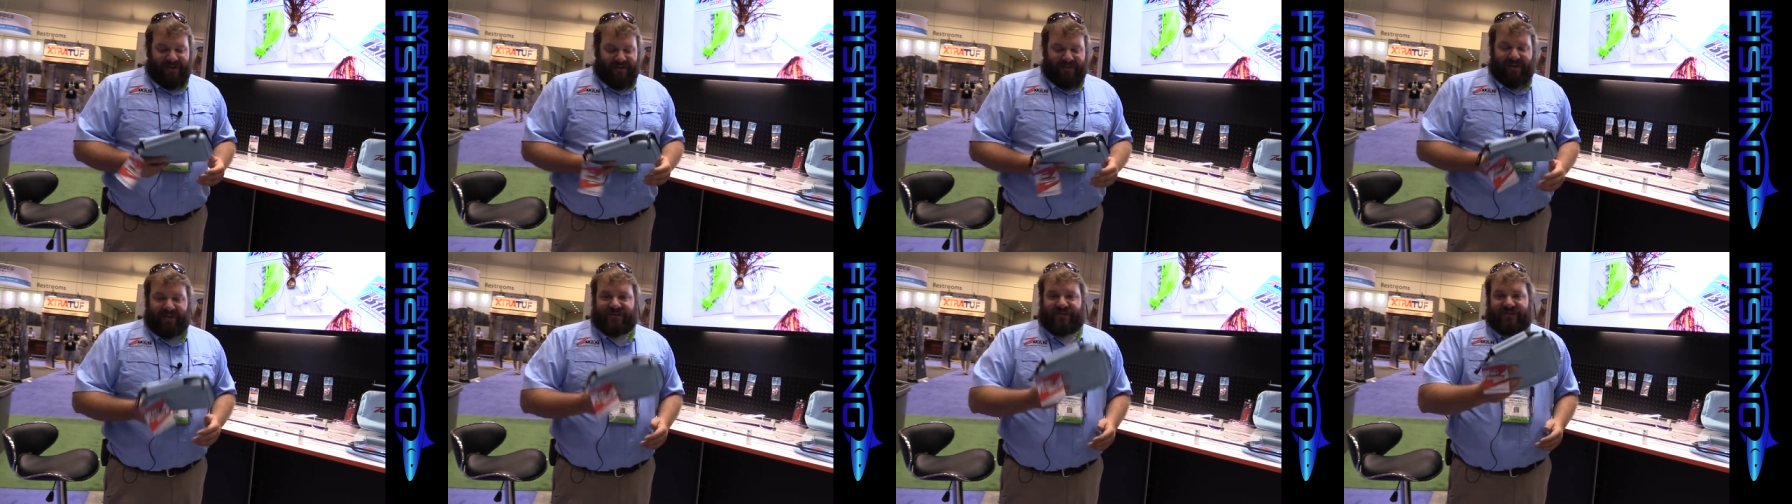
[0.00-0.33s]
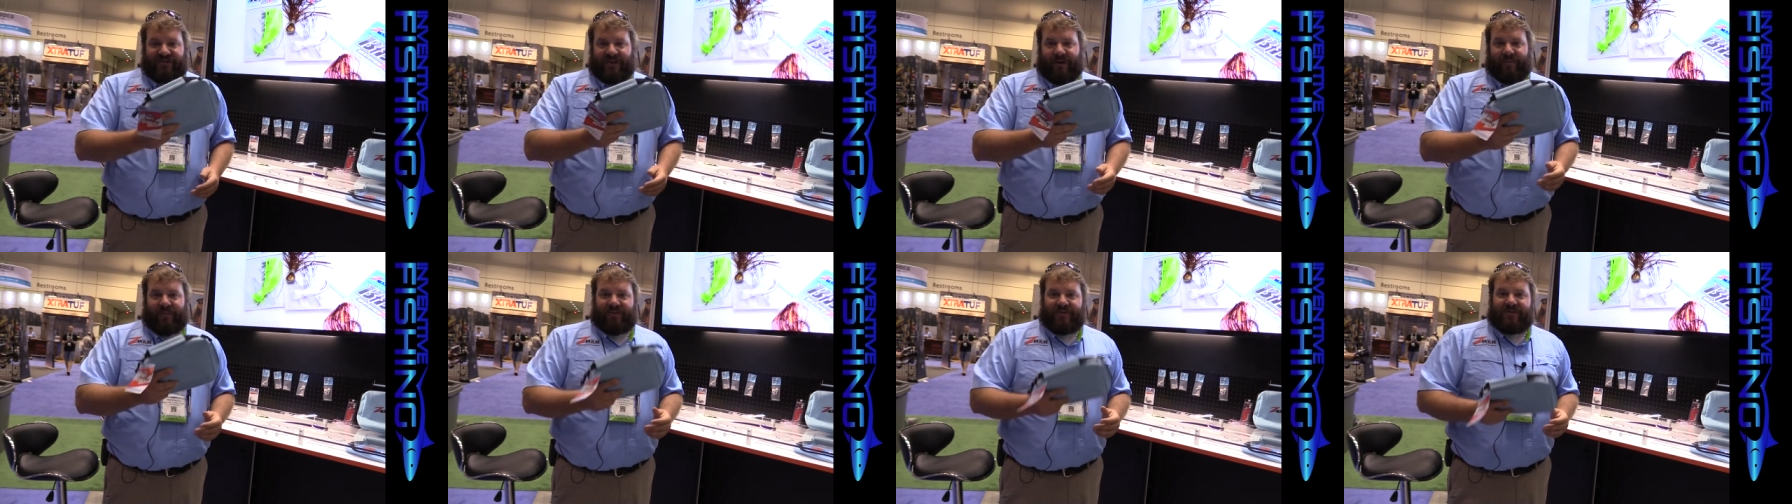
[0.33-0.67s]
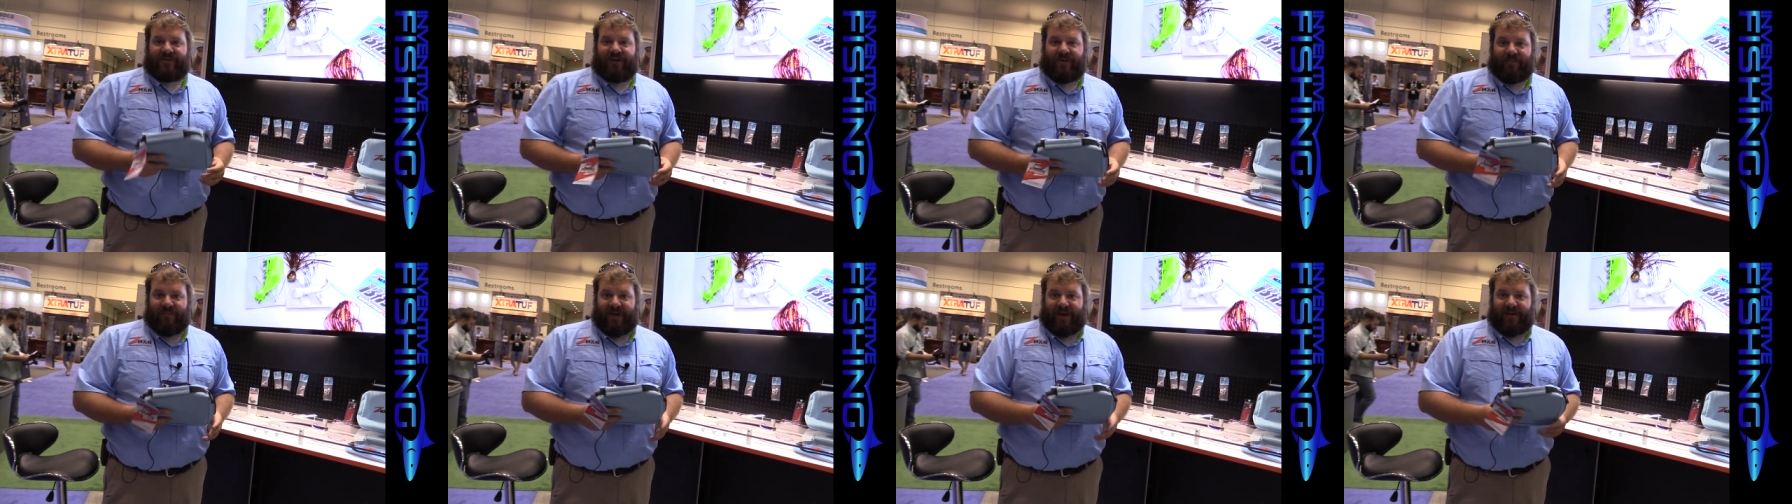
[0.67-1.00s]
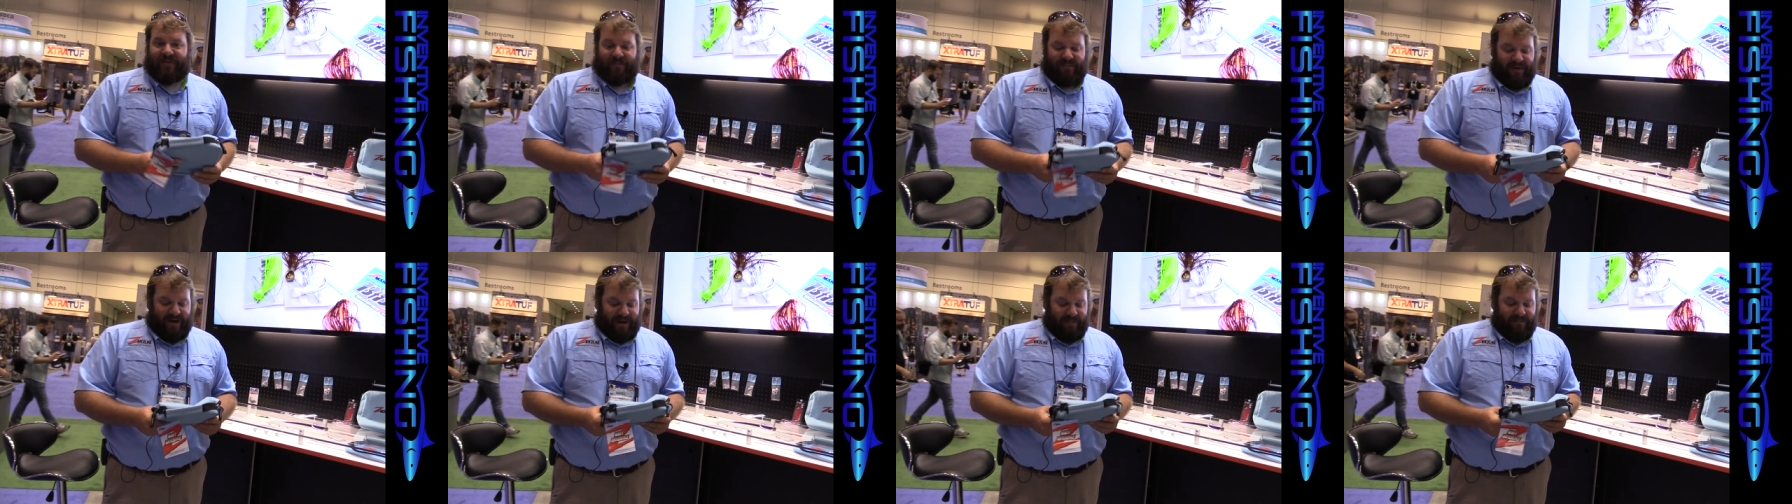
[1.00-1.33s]
this is something that's going to
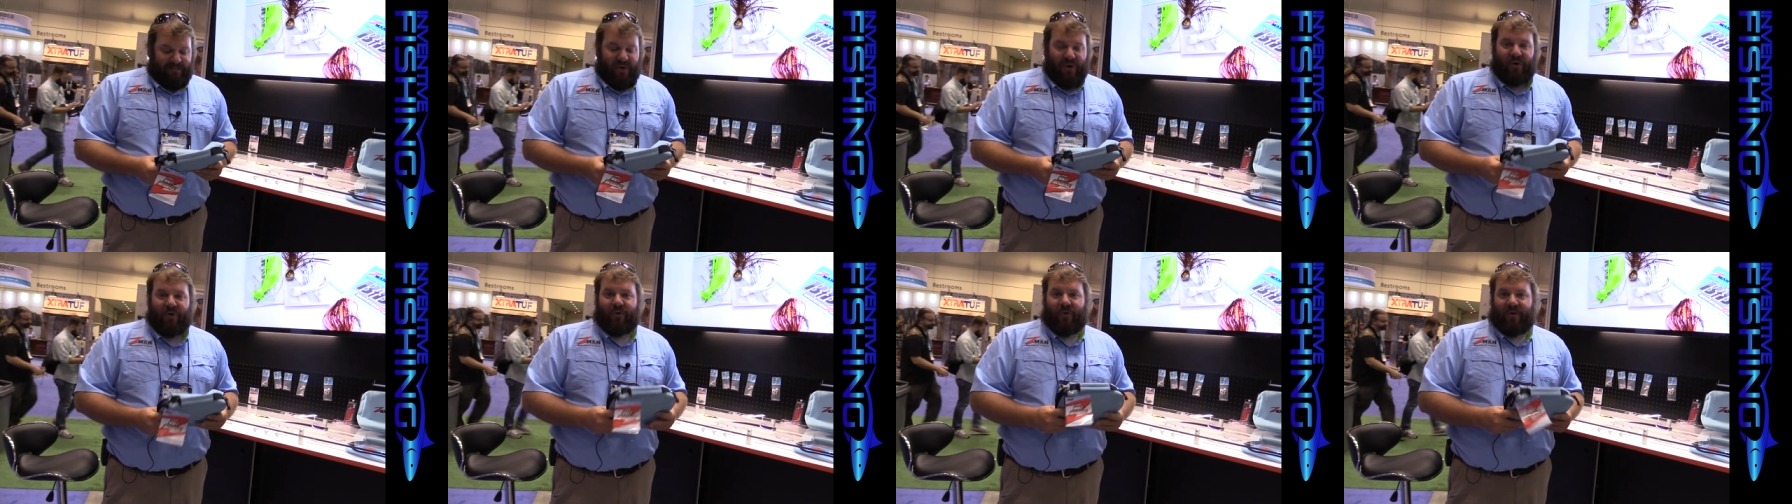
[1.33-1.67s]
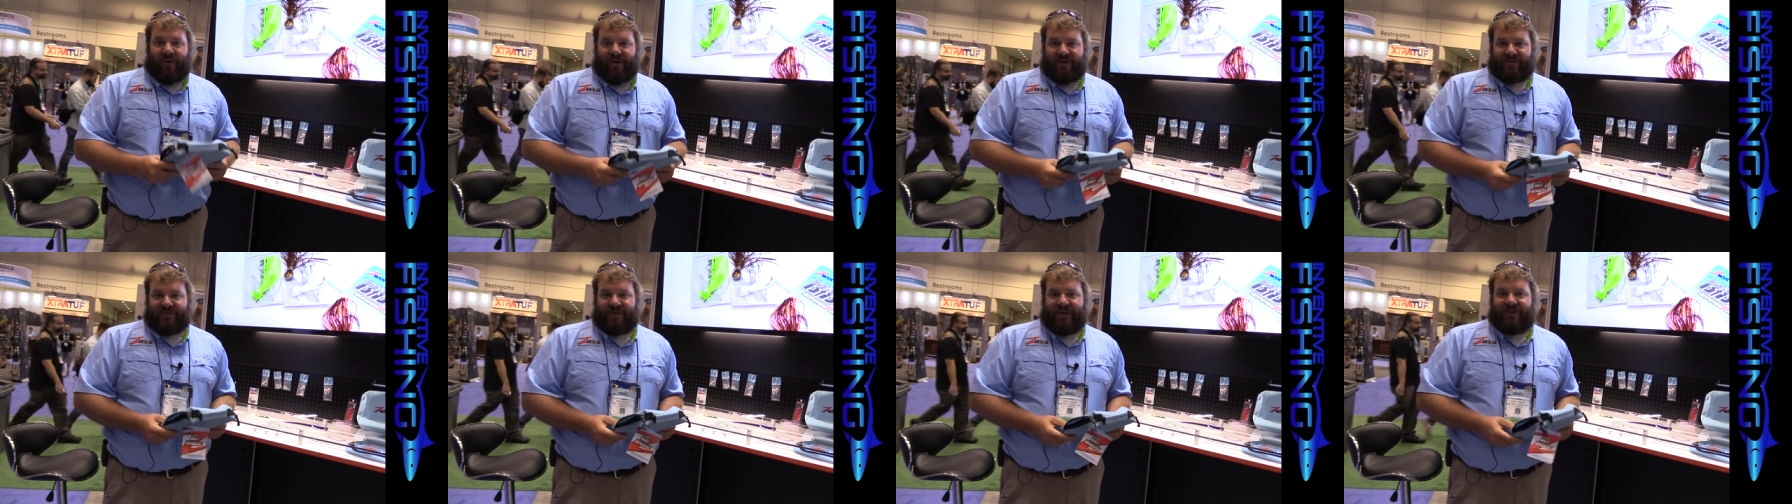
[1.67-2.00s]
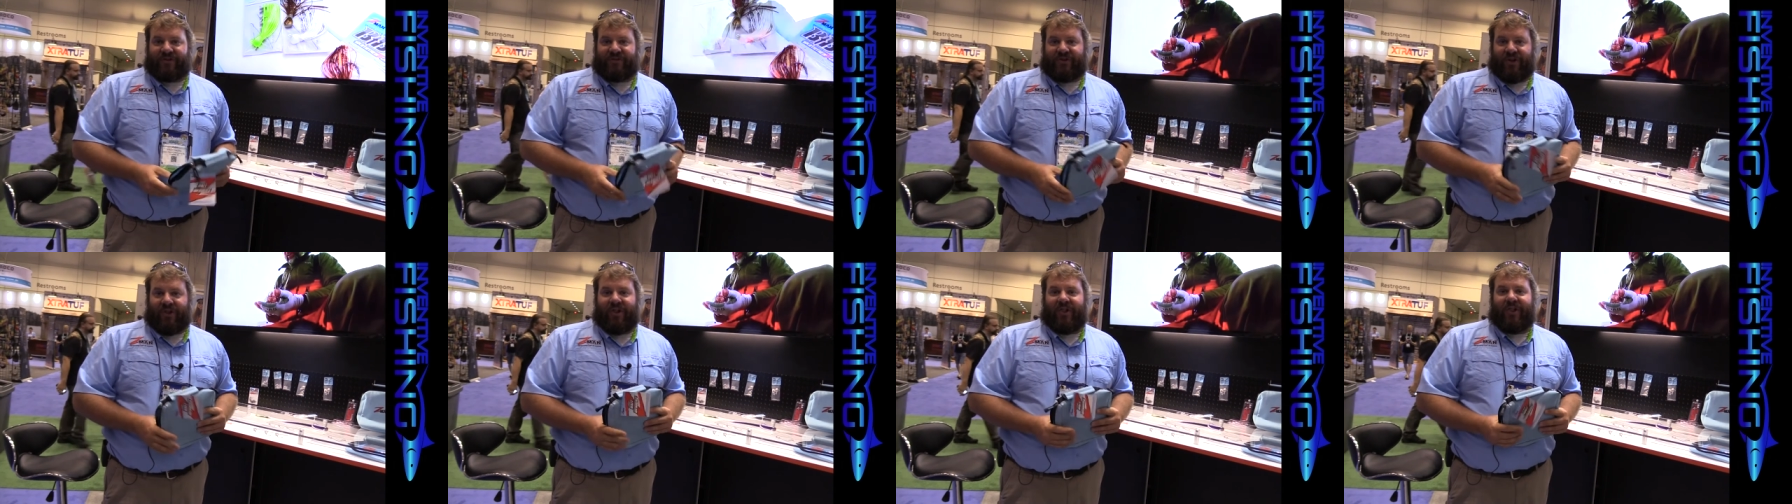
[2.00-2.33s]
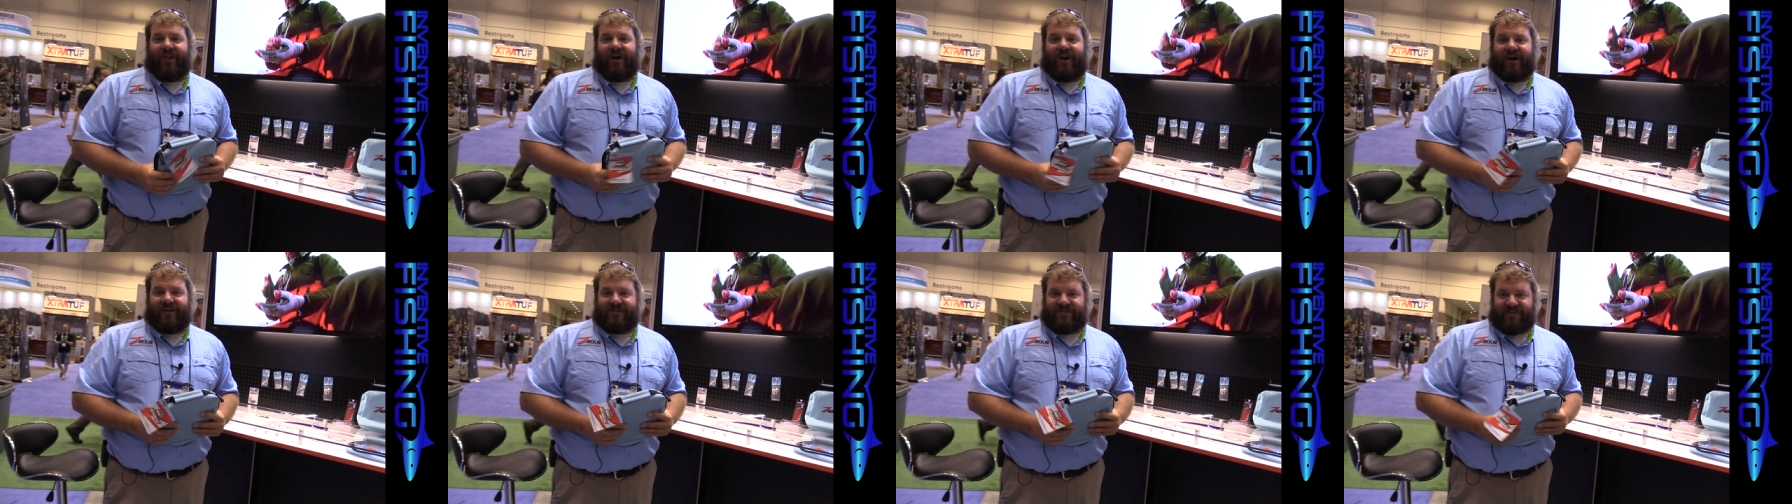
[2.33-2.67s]
make my boat organization a
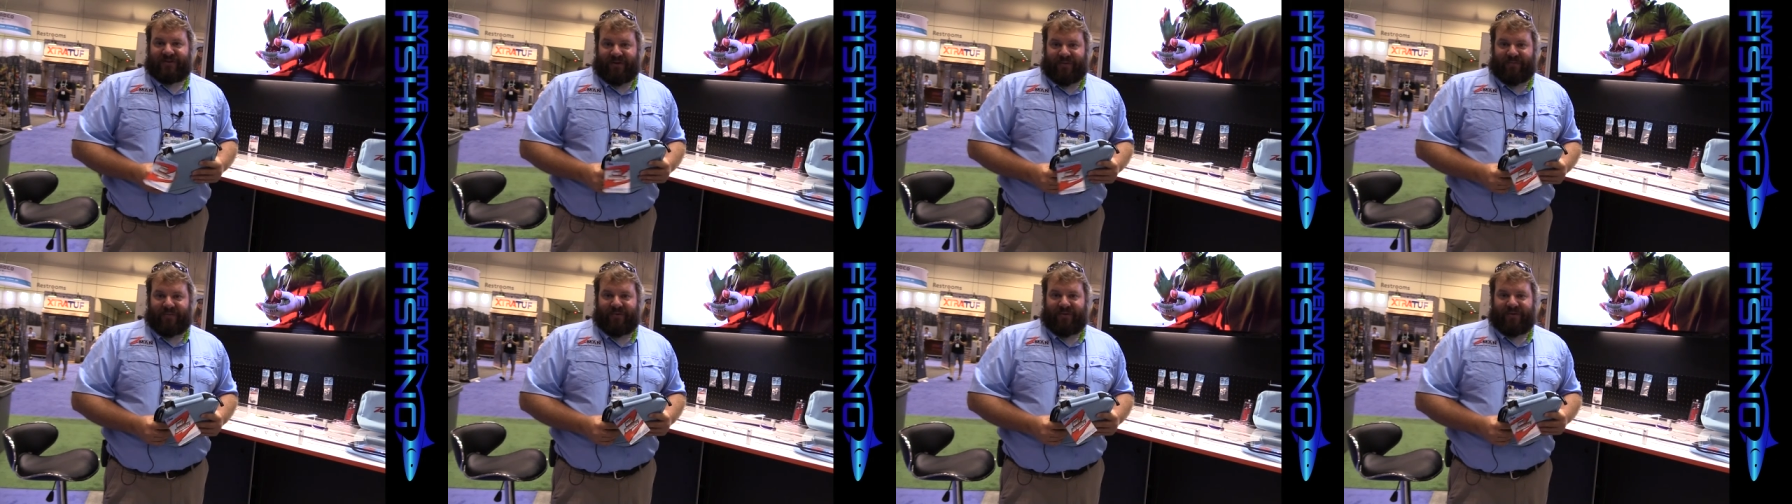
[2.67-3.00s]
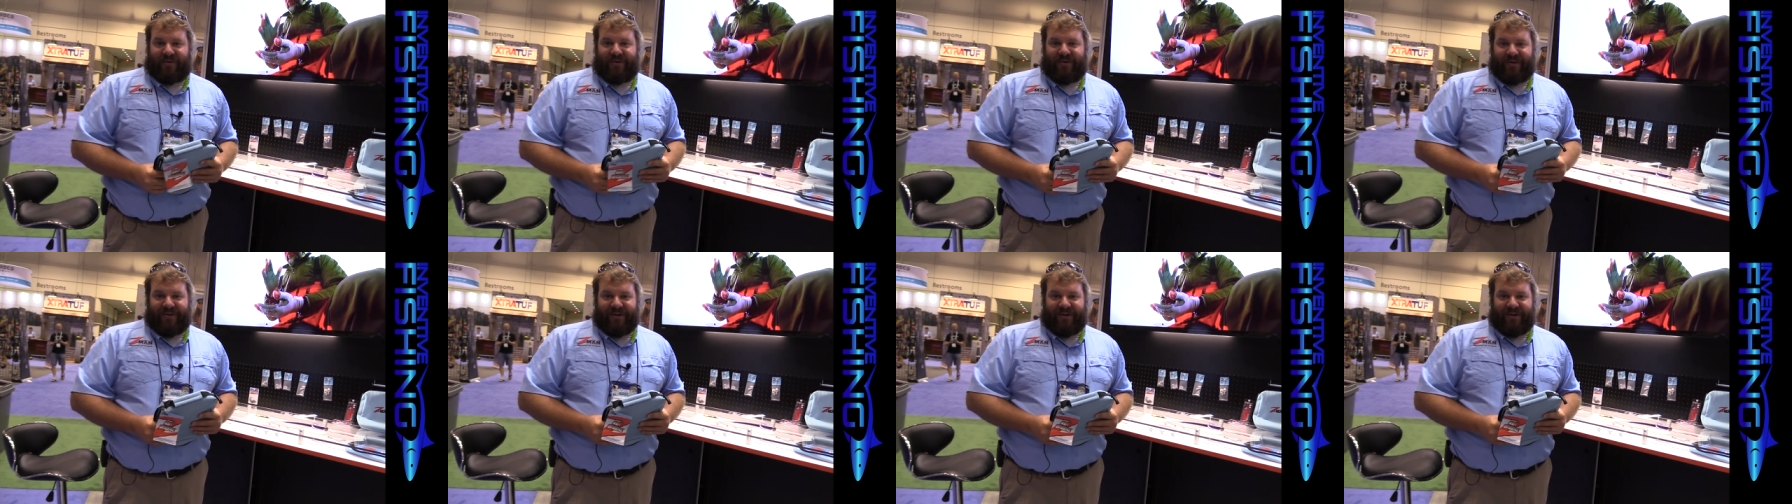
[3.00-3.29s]
lot simpler.